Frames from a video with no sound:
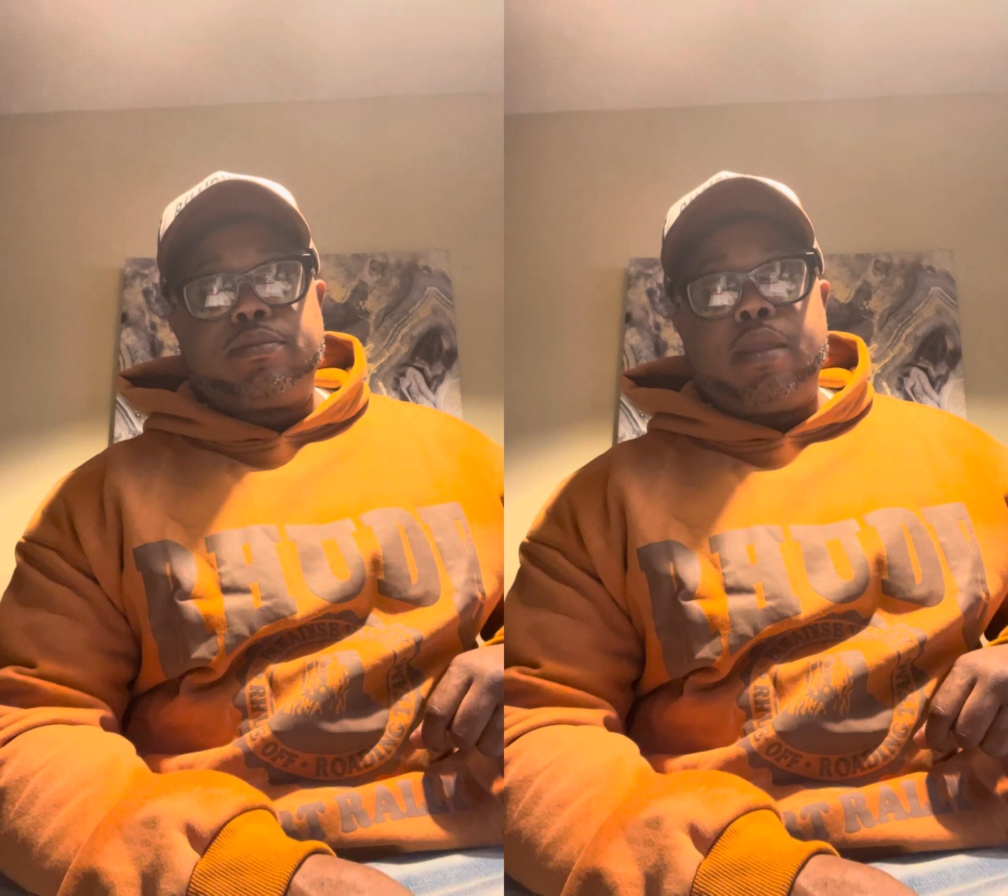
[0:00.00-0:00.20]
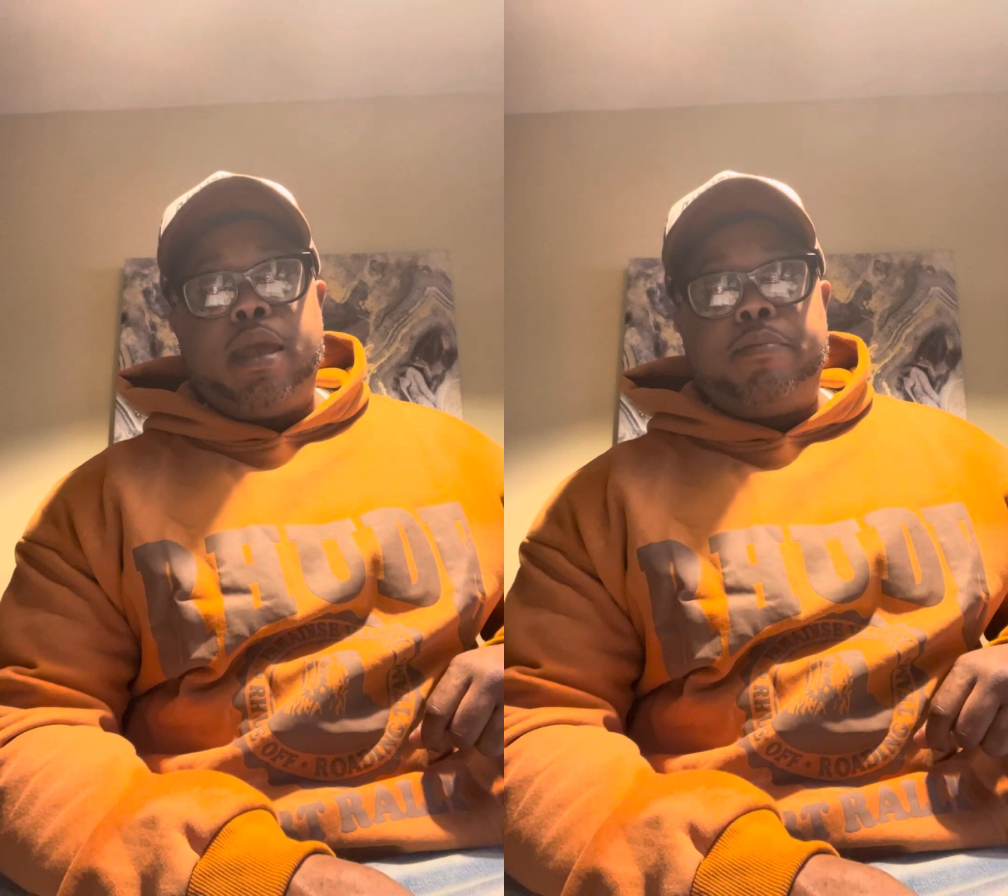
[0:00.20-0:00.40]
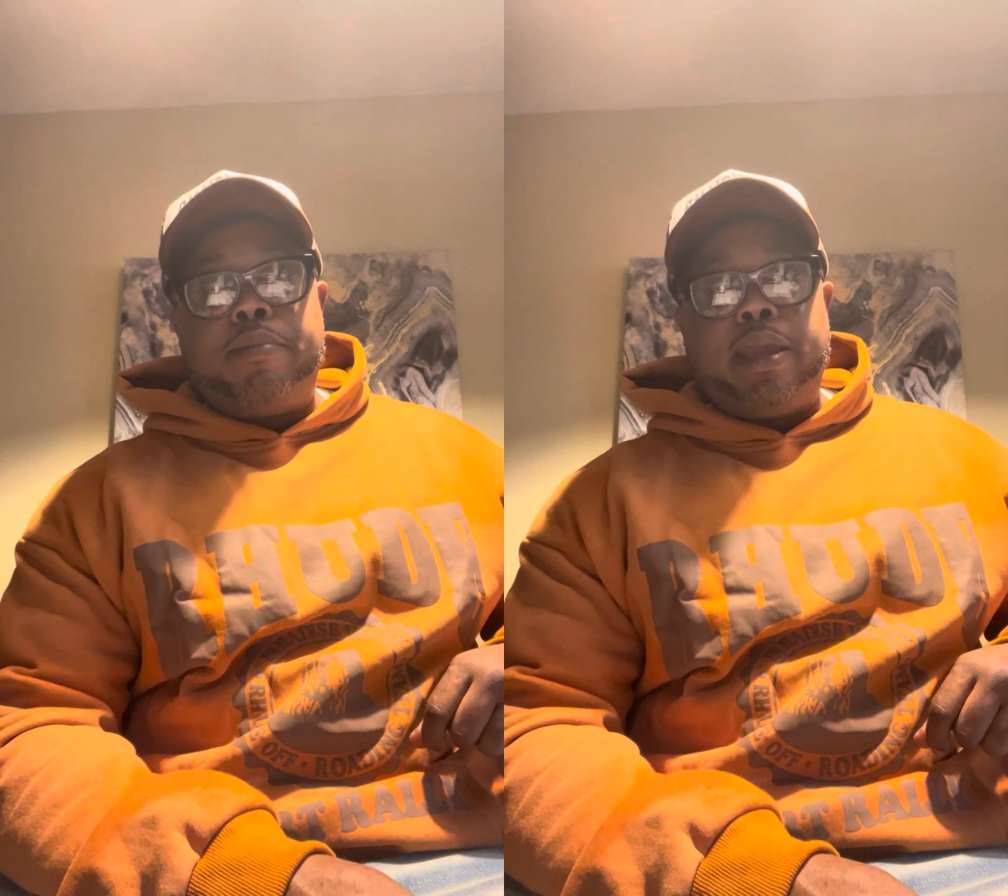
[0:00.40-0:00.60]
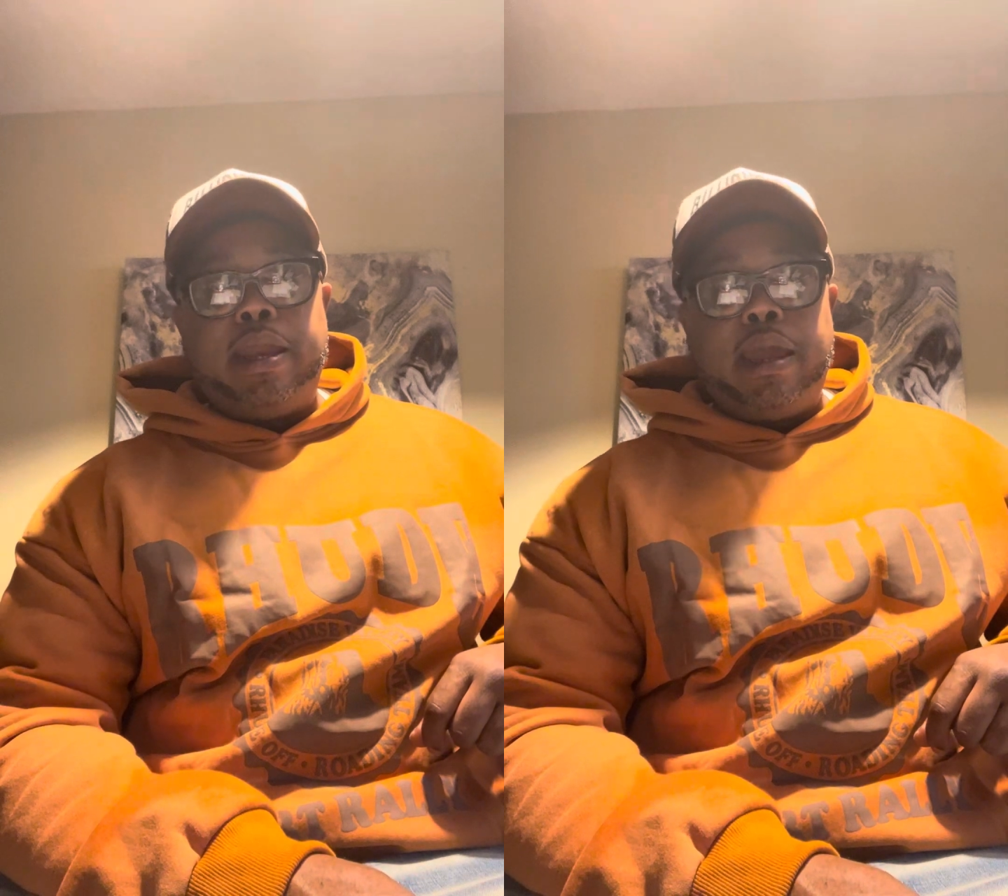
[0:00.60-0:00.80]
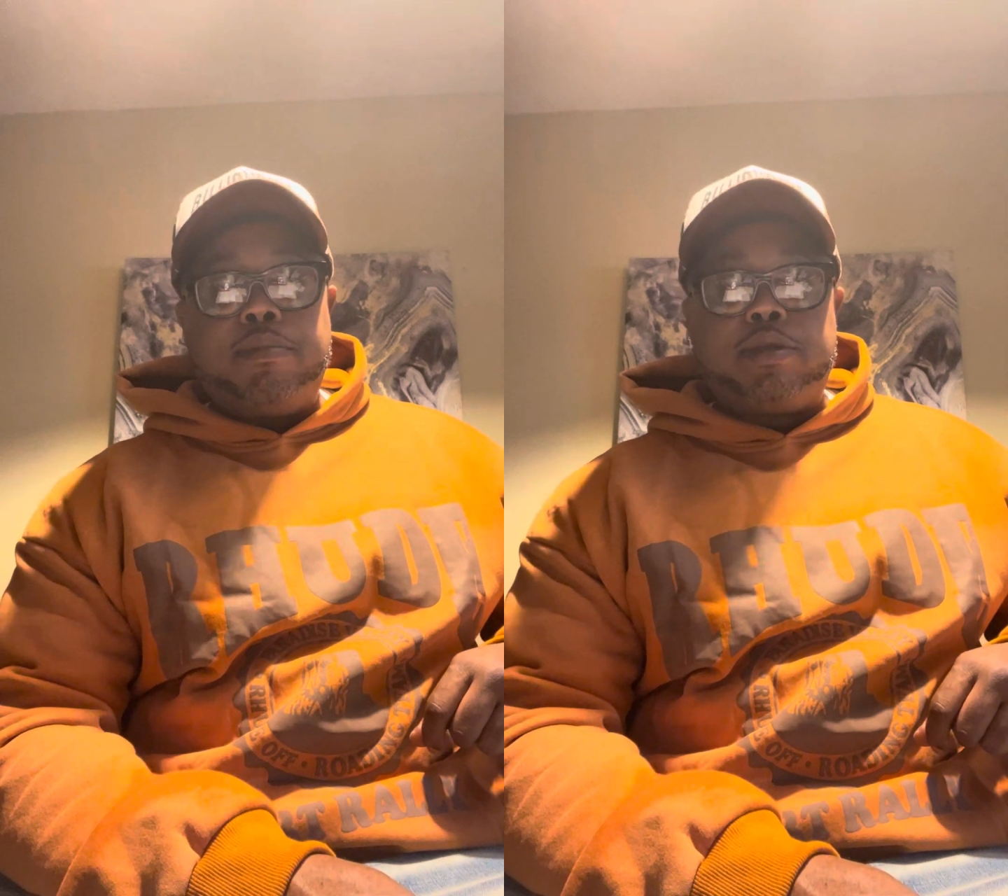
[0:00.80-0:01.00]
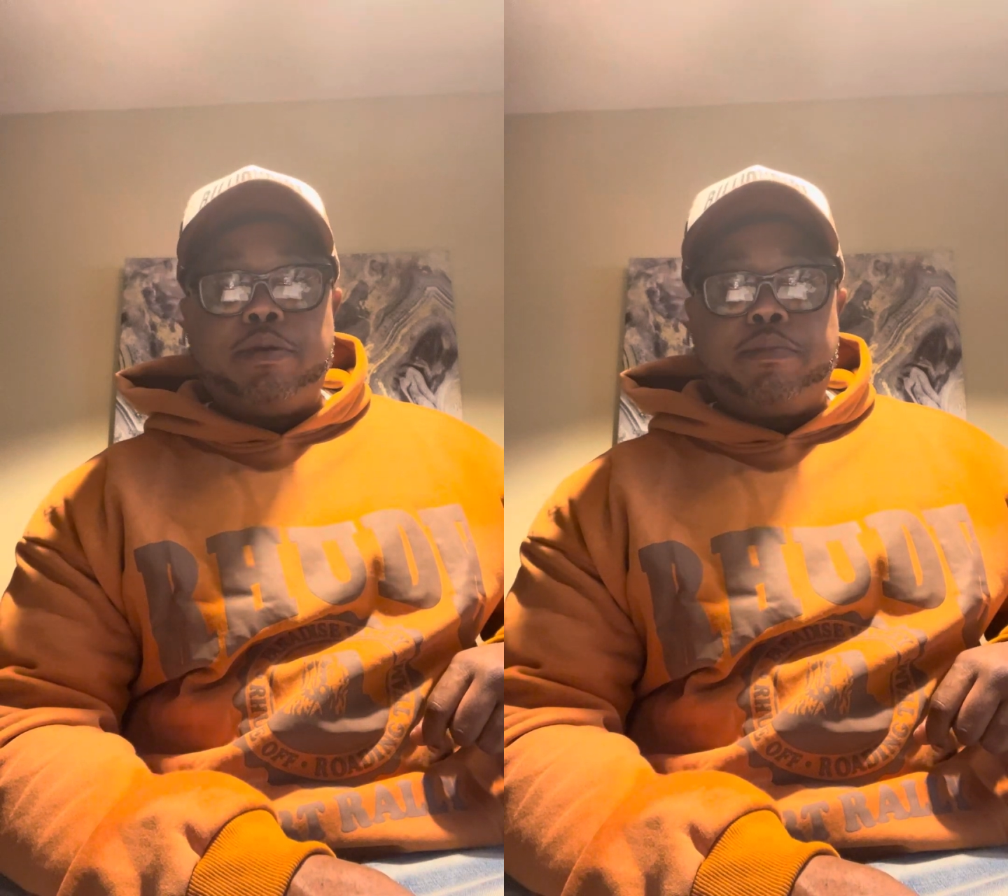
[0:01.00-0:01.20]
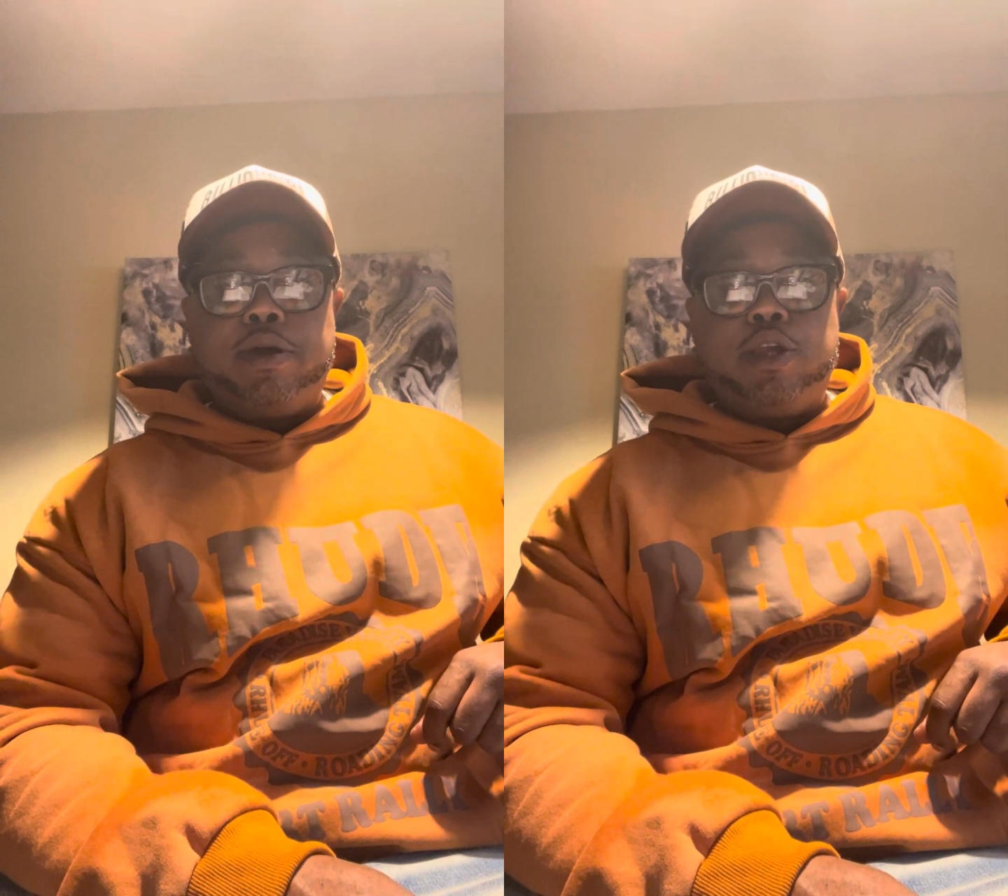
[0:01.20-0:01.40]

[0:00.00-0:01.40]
and being able to put